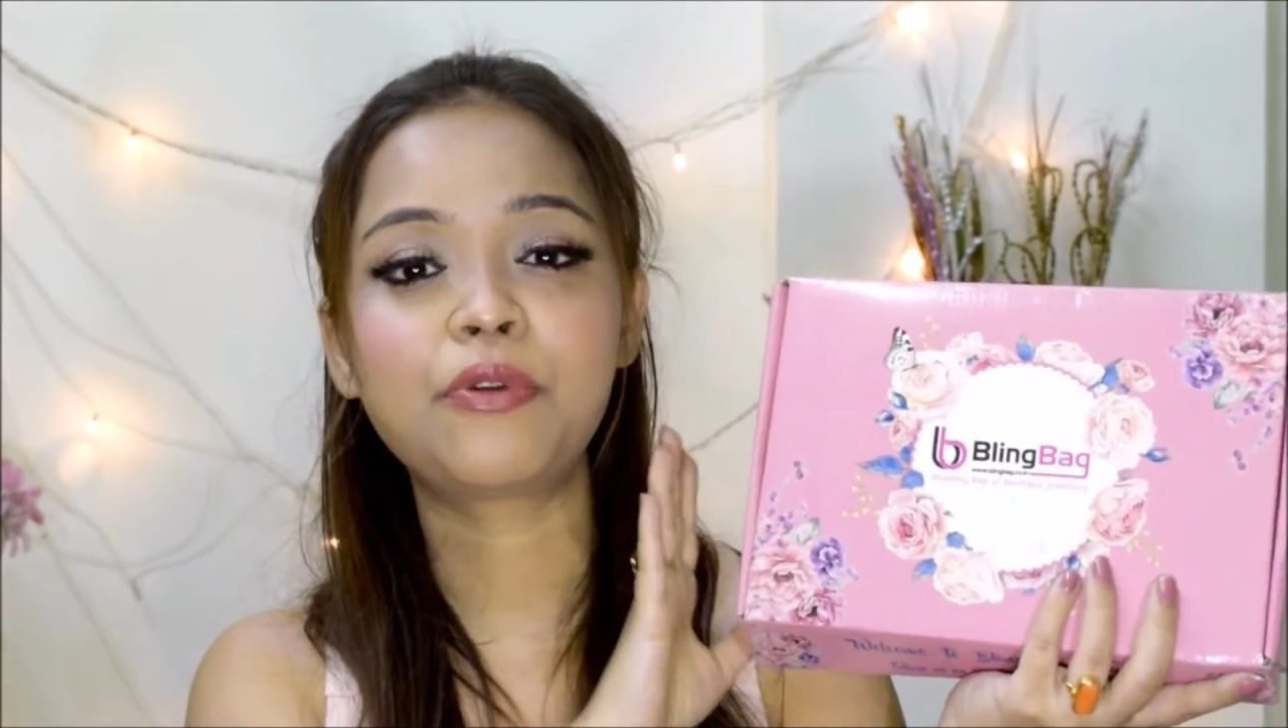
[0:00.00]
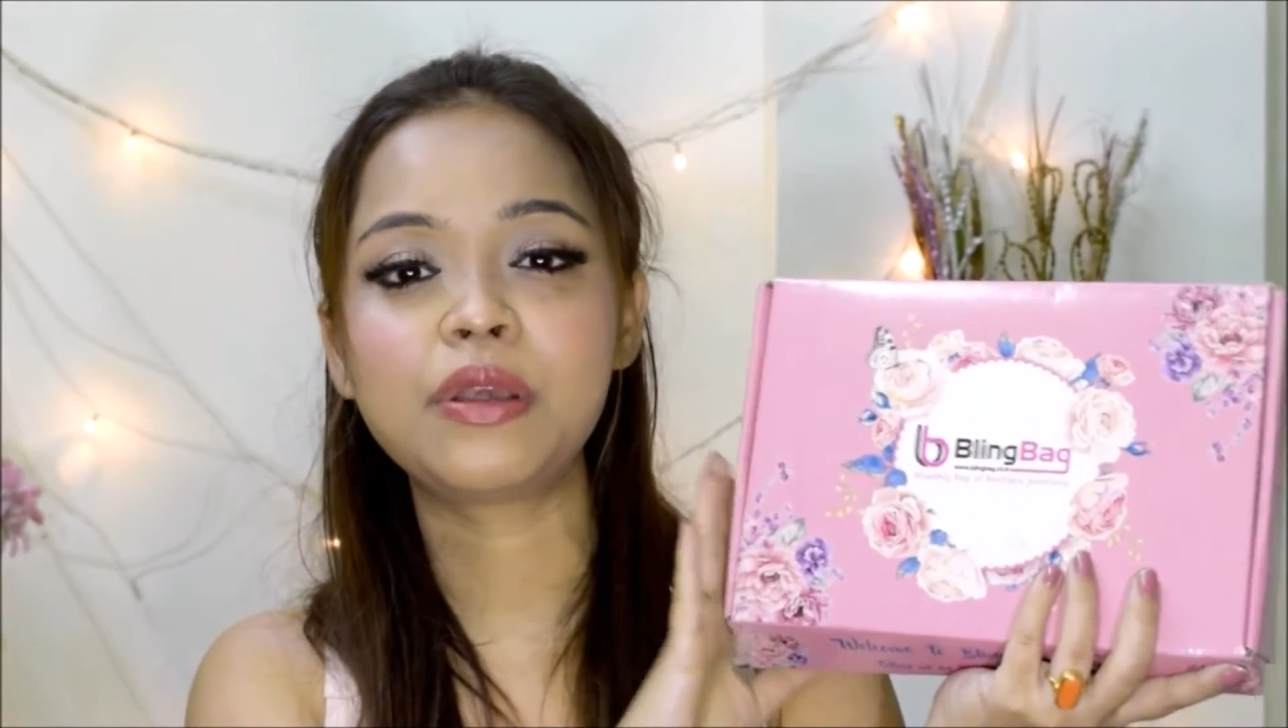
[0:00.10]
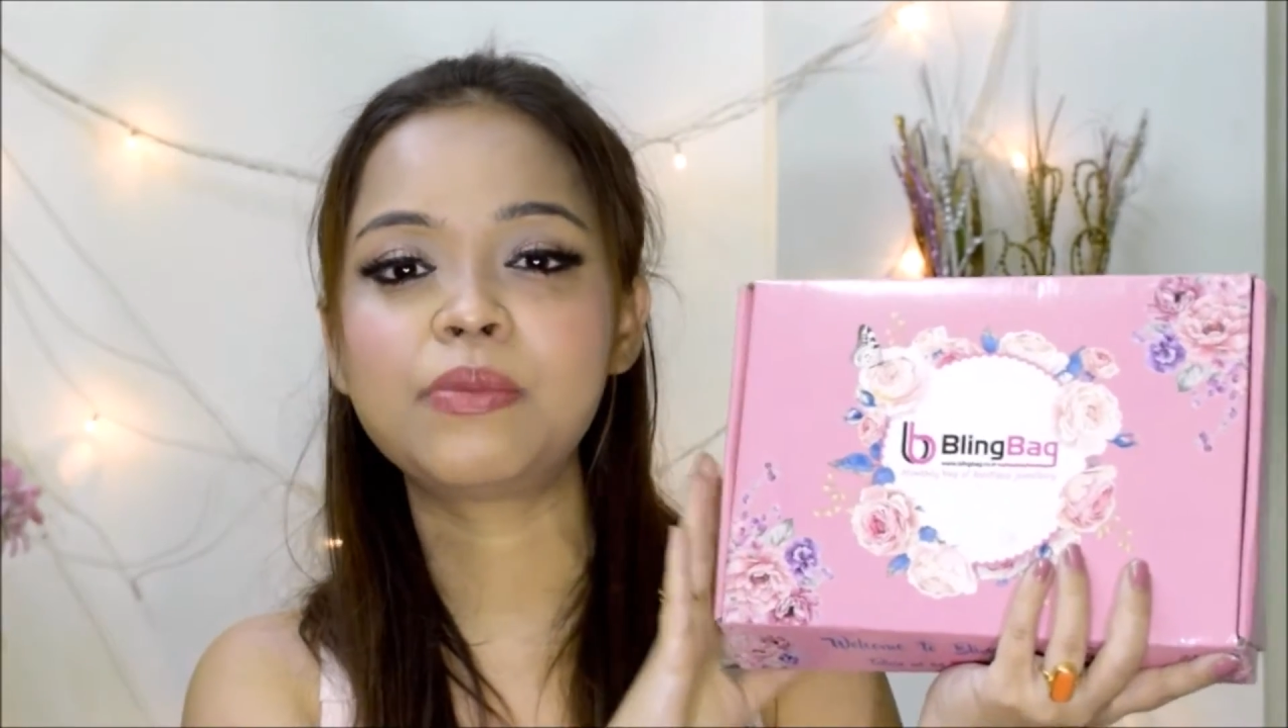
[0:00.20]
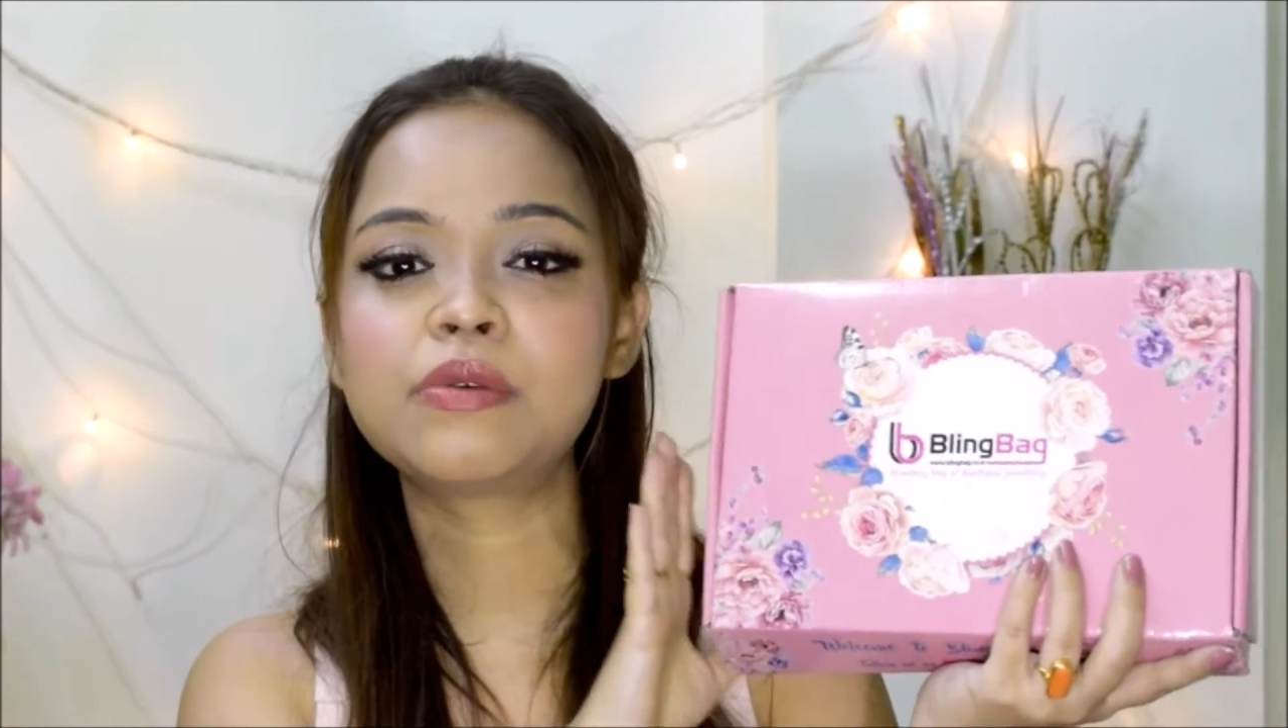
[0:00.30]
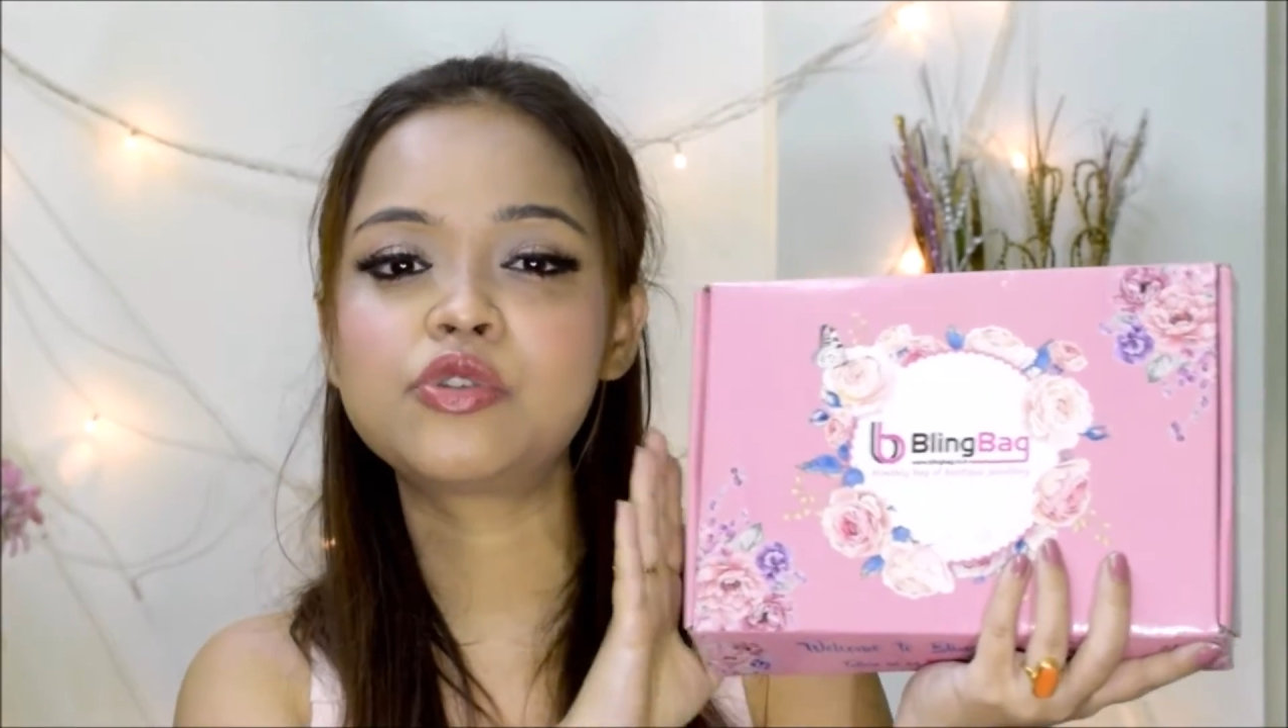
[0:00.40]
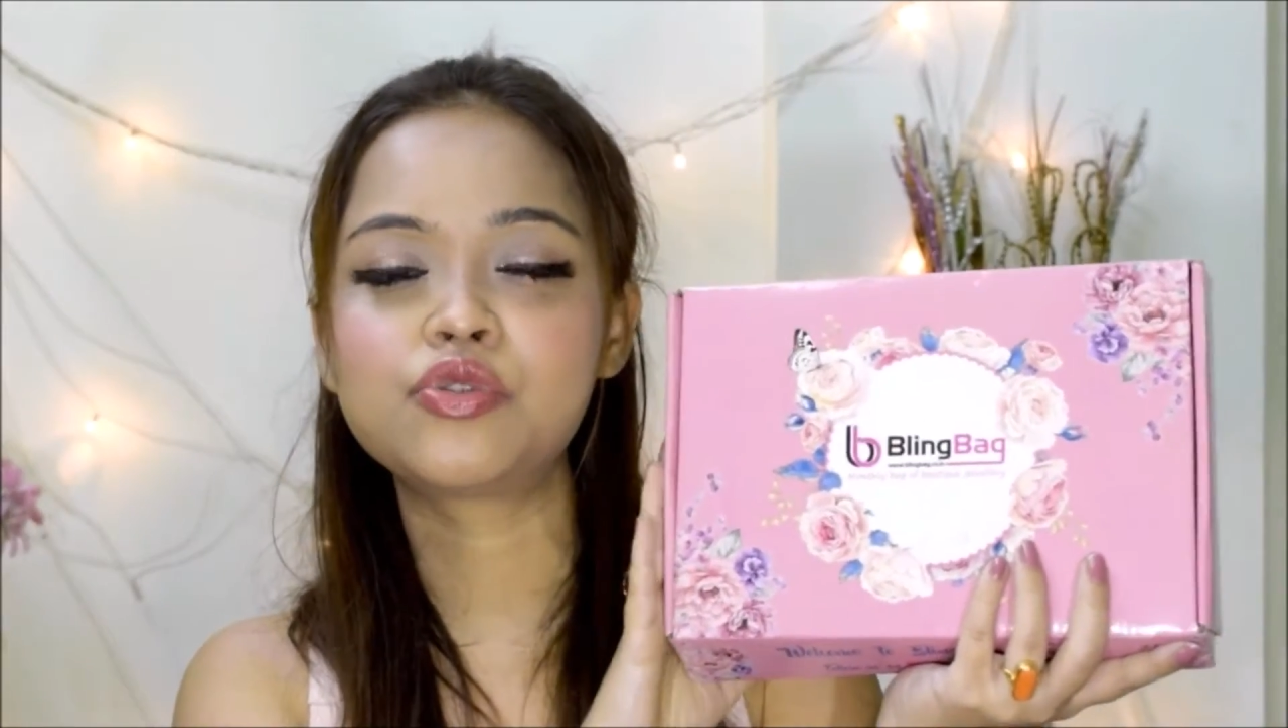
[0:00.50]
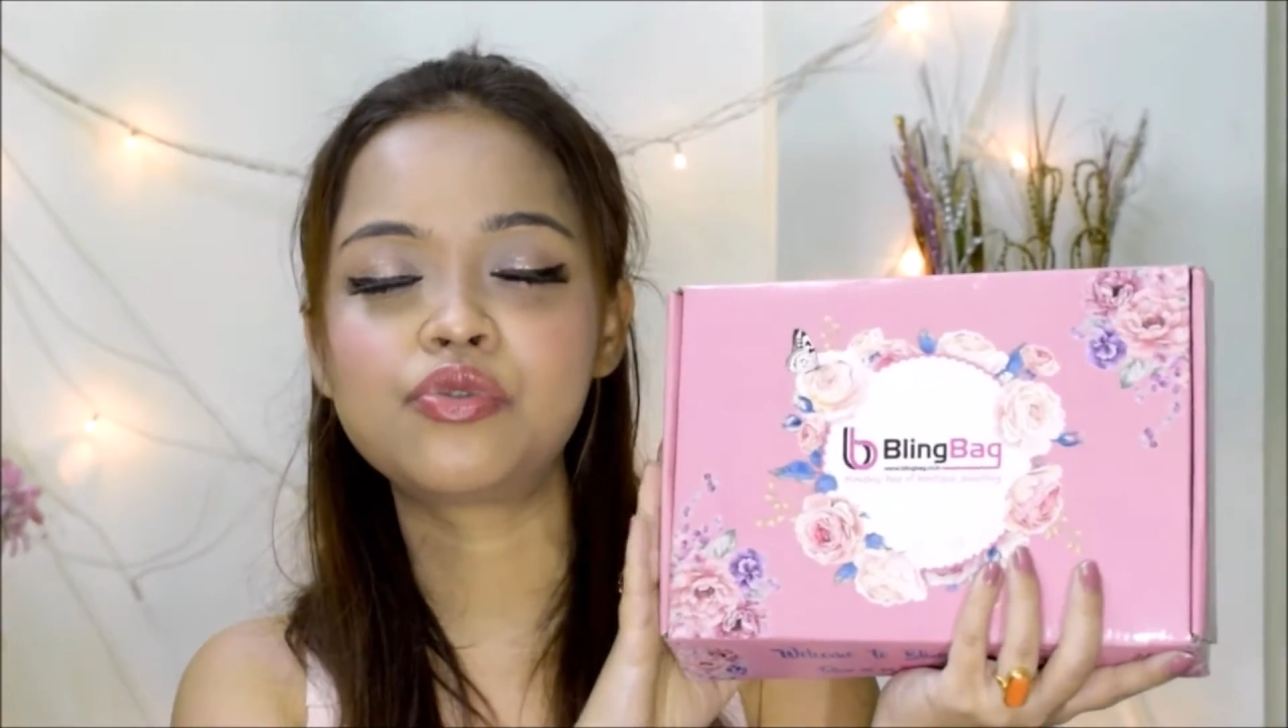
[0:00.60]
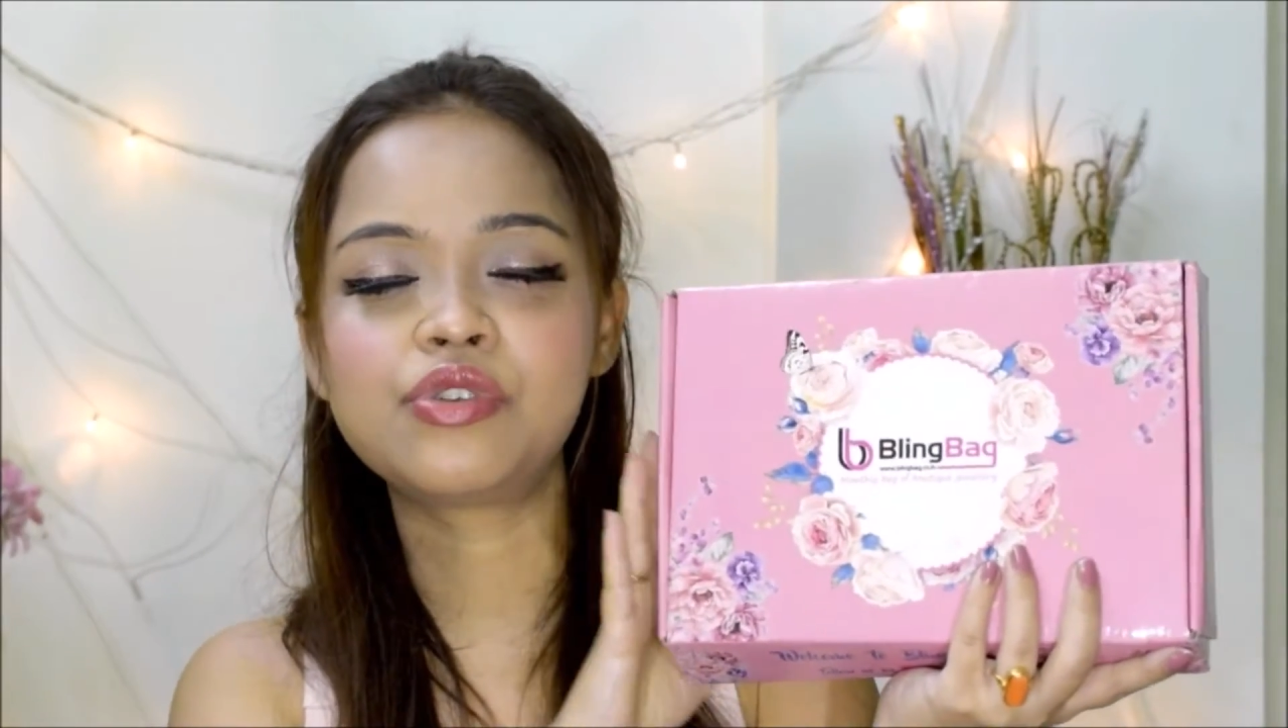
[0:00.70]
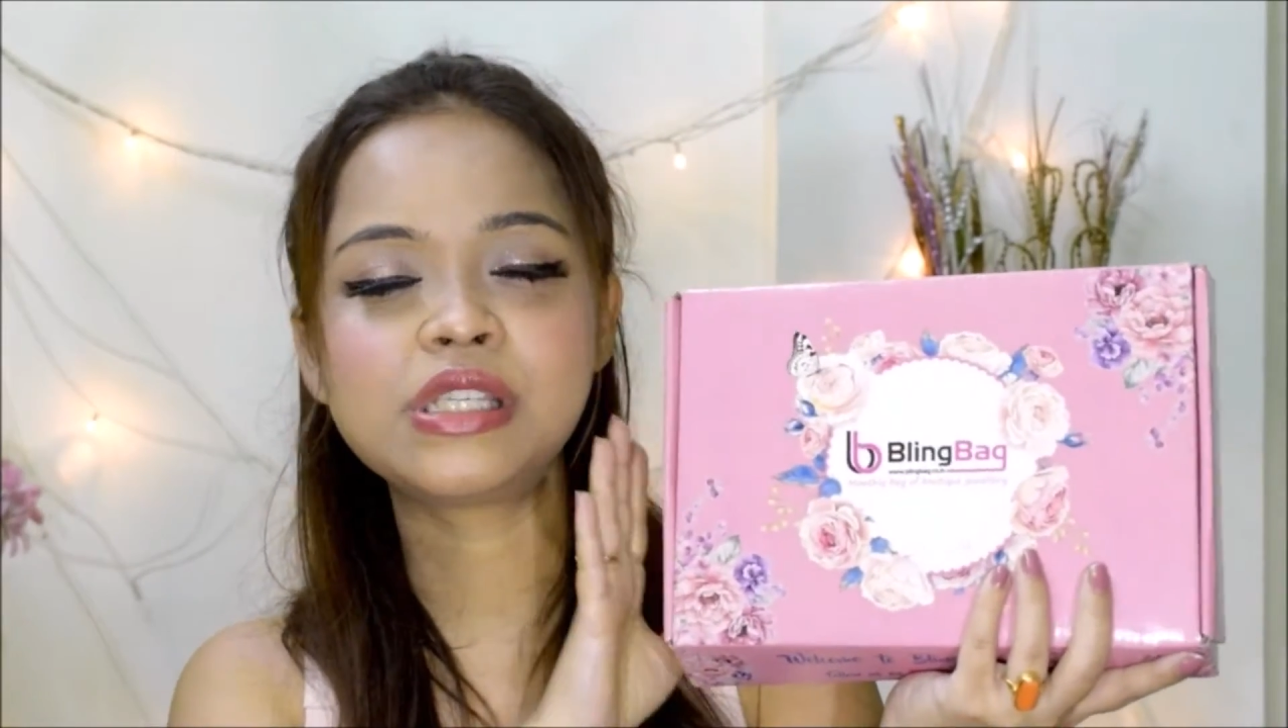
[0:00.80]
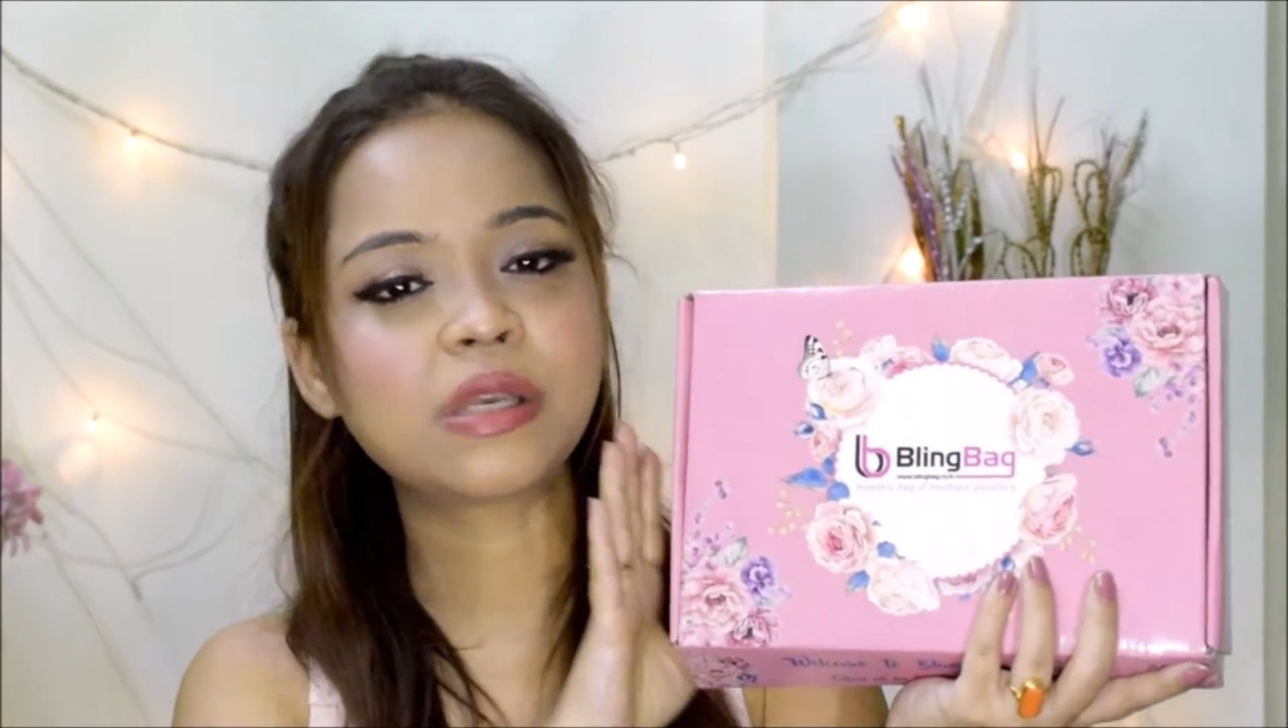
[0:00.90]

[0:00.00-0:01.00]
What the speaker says: premium jewelry